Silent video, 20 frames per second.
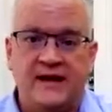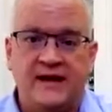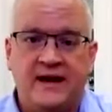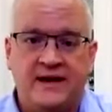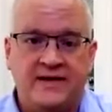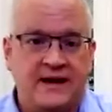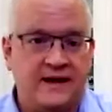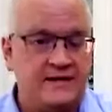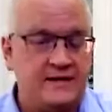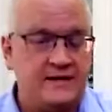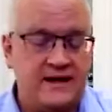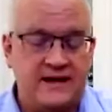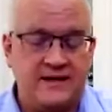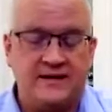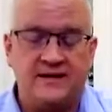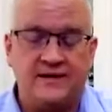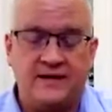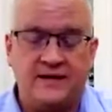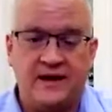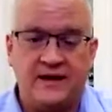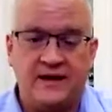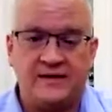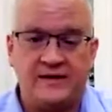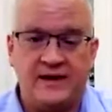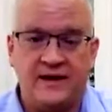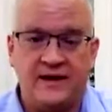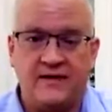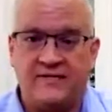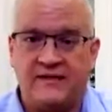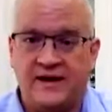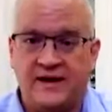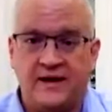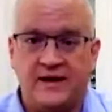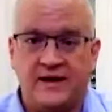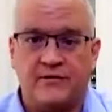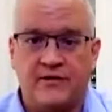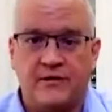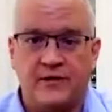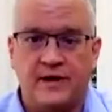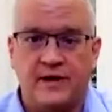And that's led to us, frankly,
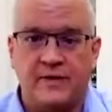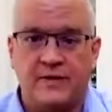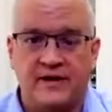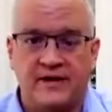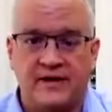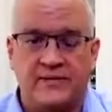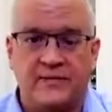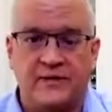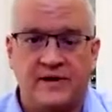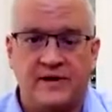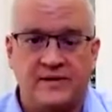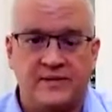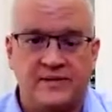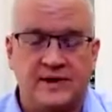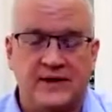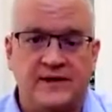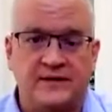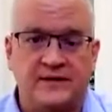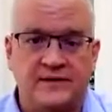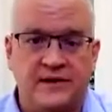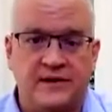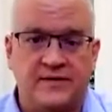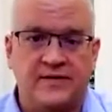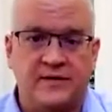growing our business very substantially over